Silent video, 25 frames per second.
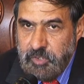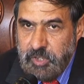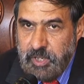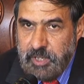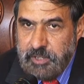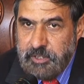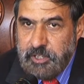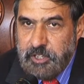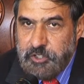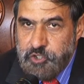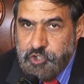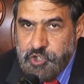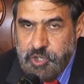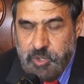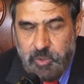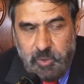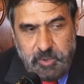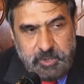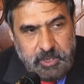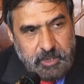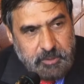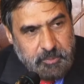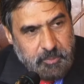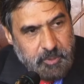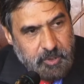and ensure
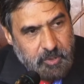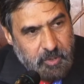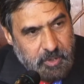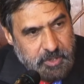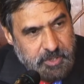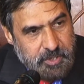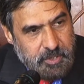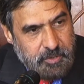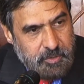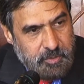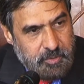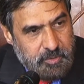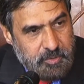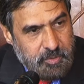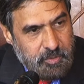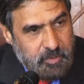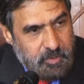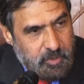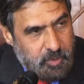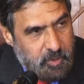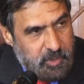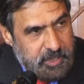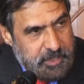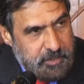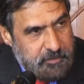that we continue to
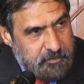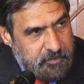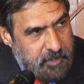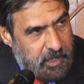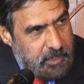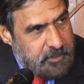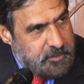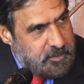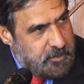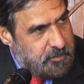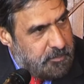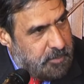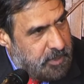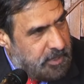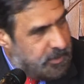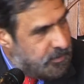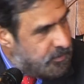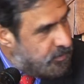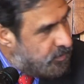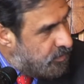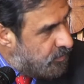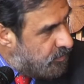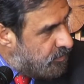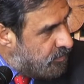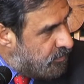grow at a fast
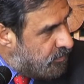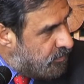pace.